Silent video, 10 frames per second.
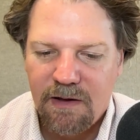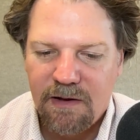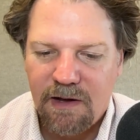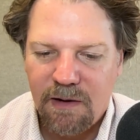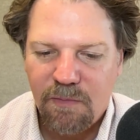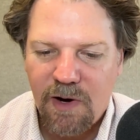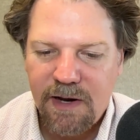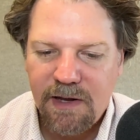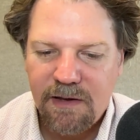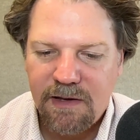I am
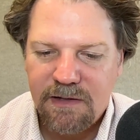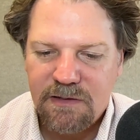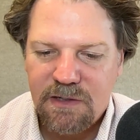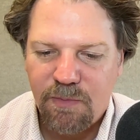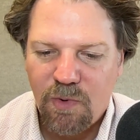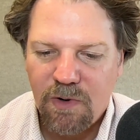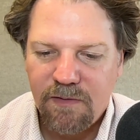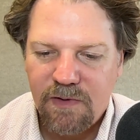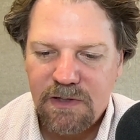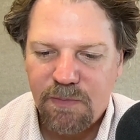writing in support
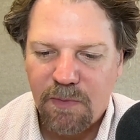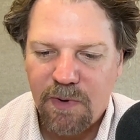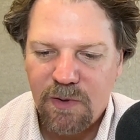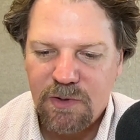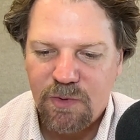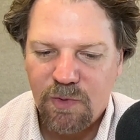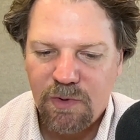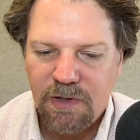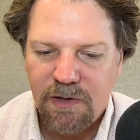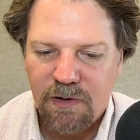of this proposed
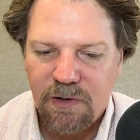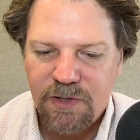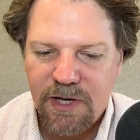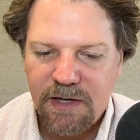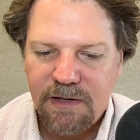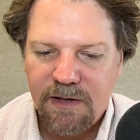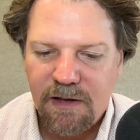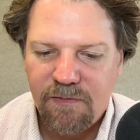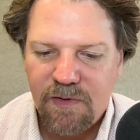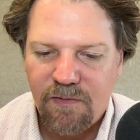rule and urge
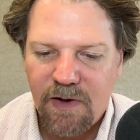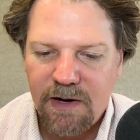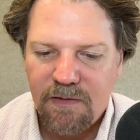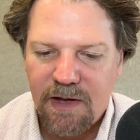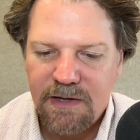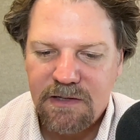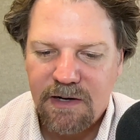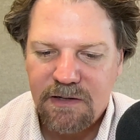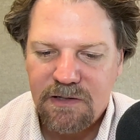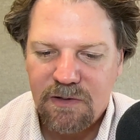ATF to finalize it
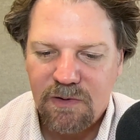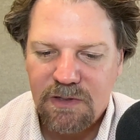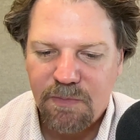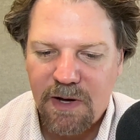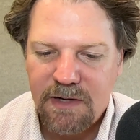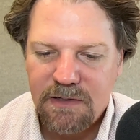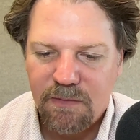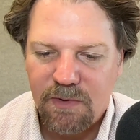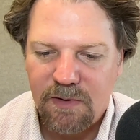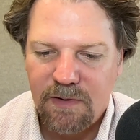as soon as
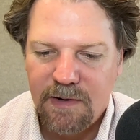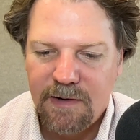possible.